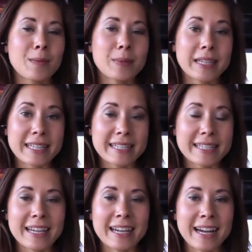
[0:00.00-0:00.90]
please
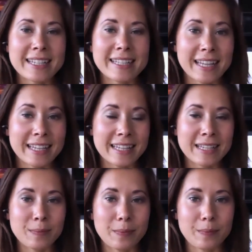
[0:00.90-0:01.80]
send
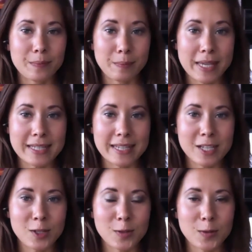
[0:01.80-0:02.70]
a
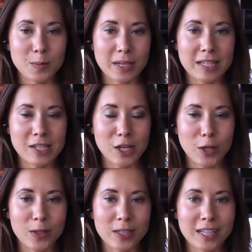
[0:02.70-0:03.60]
message to
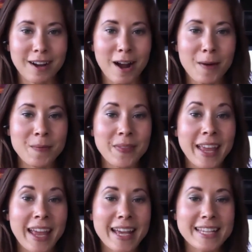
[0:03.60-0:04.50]
spinachandyoga.com
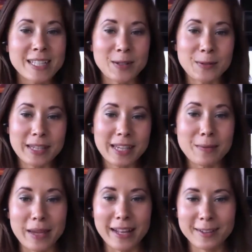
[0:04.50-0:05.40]
so we
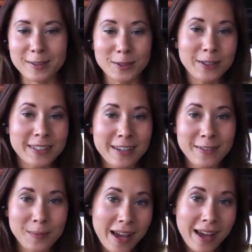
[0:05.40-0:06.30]
can mail you your
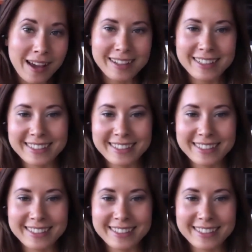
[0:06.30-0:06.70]
gift bag.